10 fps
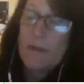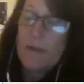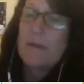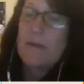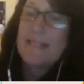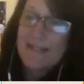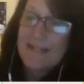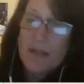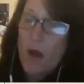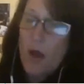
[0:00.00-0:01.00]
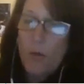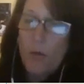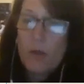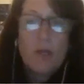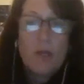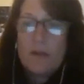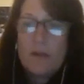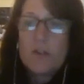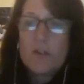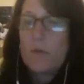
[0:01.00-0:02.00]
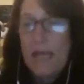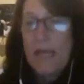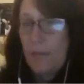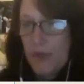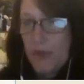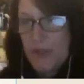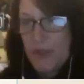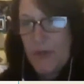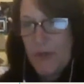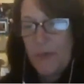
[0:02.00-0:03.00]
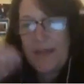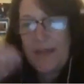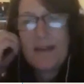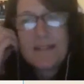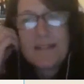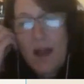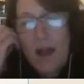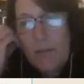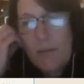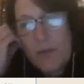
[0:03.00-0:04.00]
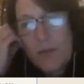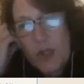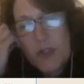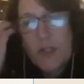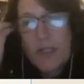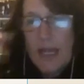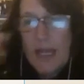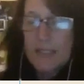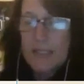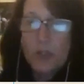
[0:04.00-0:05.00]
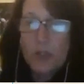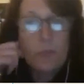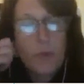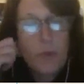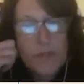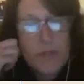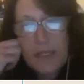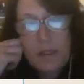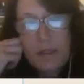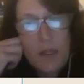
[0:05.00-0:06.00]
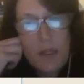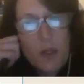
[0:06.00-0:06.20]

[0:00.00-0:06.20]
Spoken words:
But if somebody says no, don't take it personal, because usually as a new person,